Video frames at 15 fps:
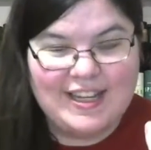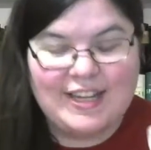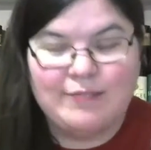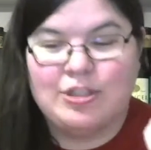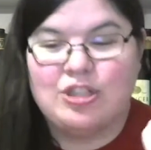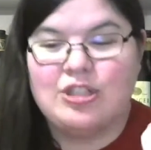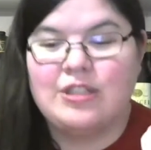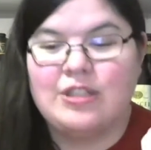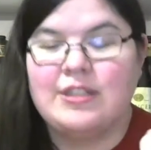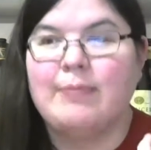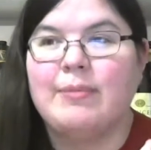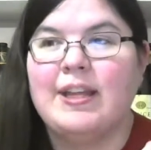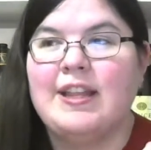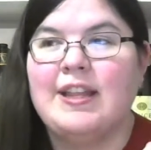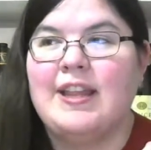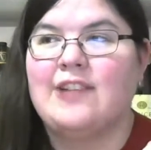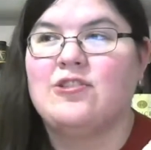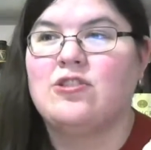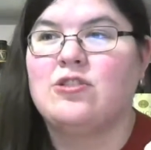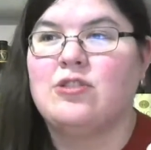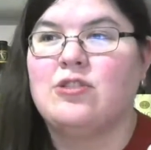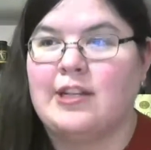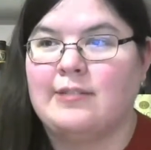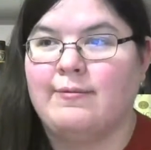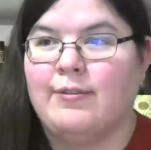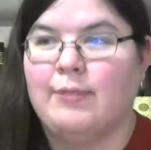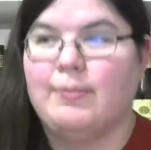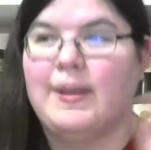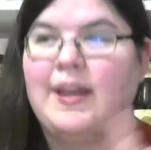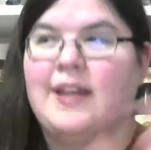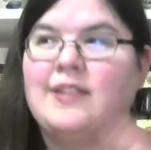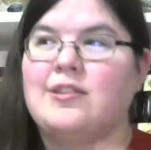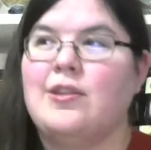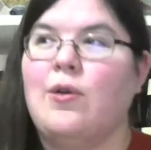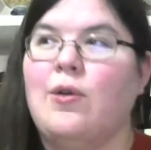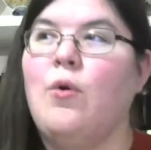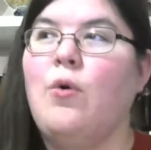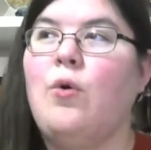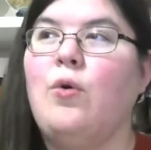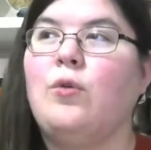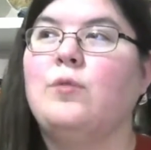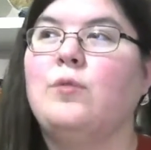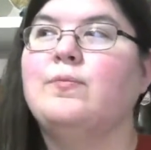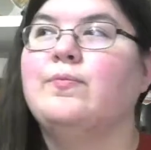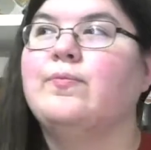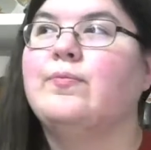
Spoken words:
It was just something that's stressful because the whole